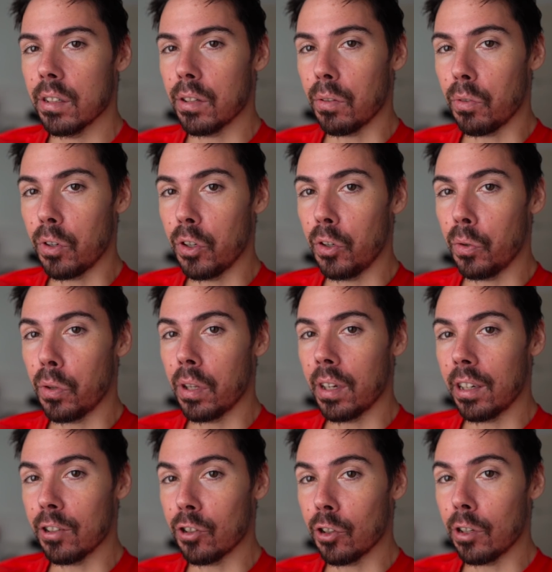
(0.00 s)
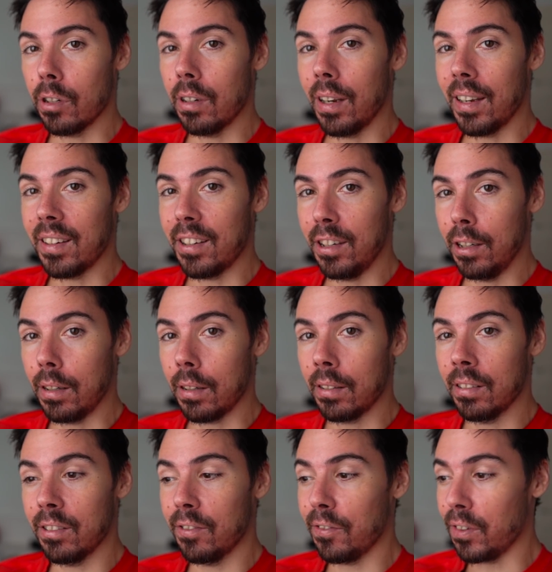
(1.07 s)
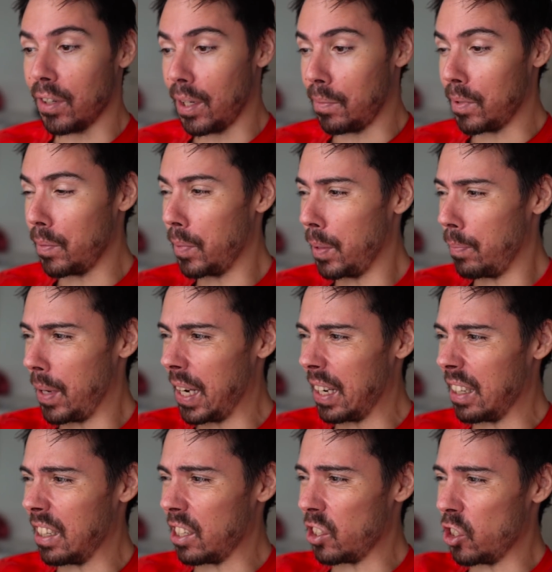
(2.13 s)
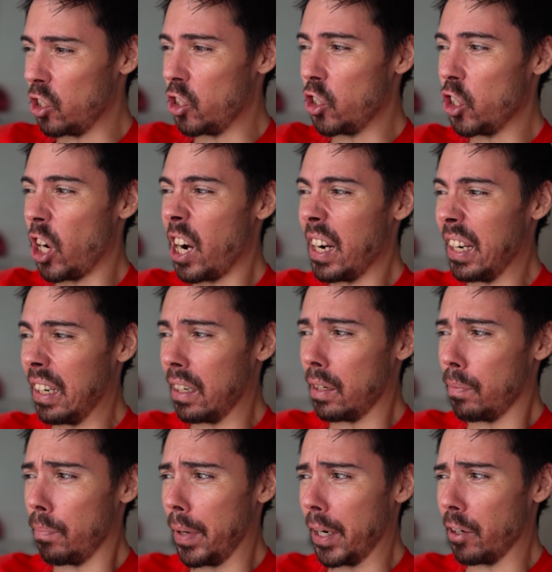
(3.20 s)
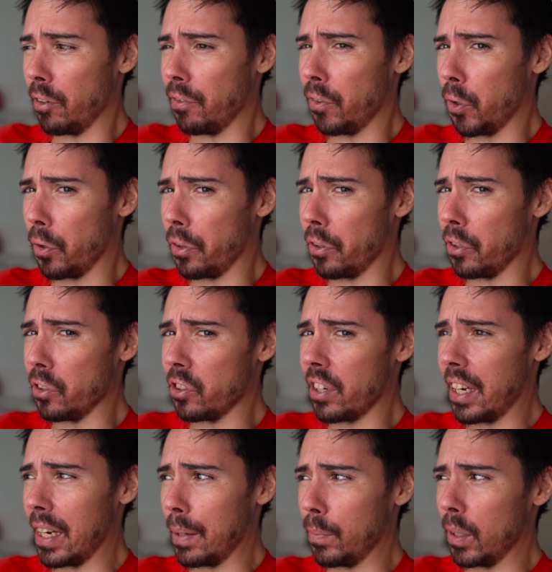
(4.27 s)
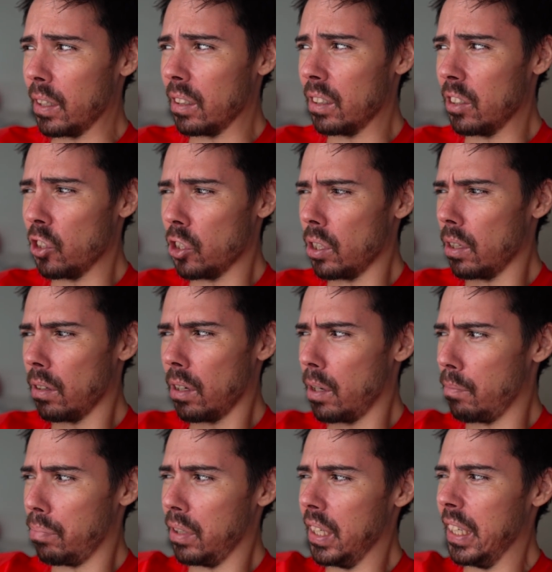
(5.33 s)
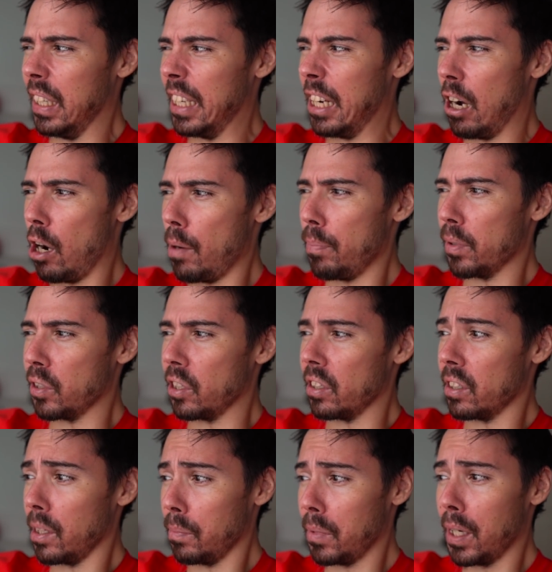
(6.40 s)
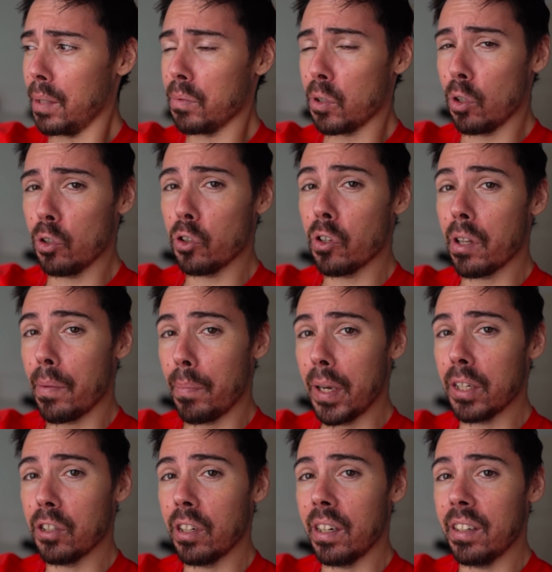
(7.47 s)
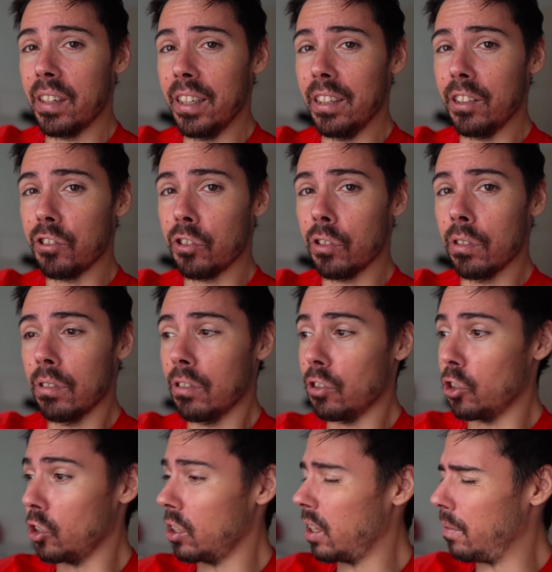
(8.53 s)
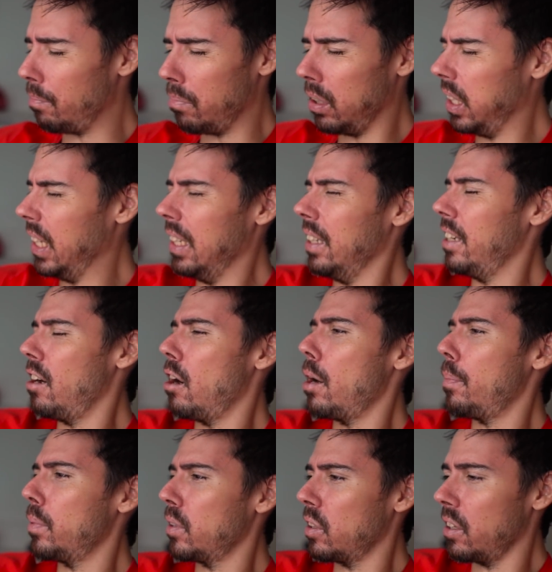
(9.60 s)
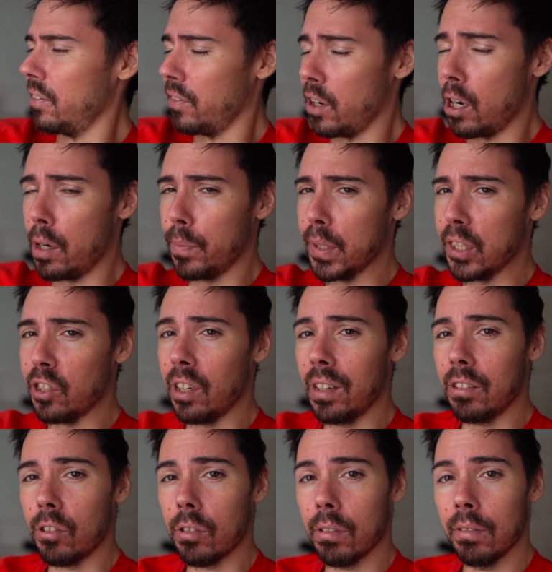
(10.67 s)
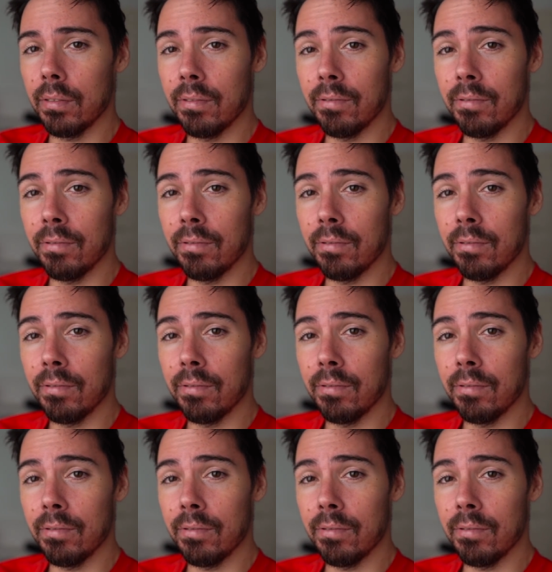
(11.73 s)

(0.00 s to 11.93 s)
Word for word: So, do you think it's a good idea for them to be making this giant micro four thirds camera? Just completely opposite. Sometimes those are the best ideas, just completely opposite of common sense.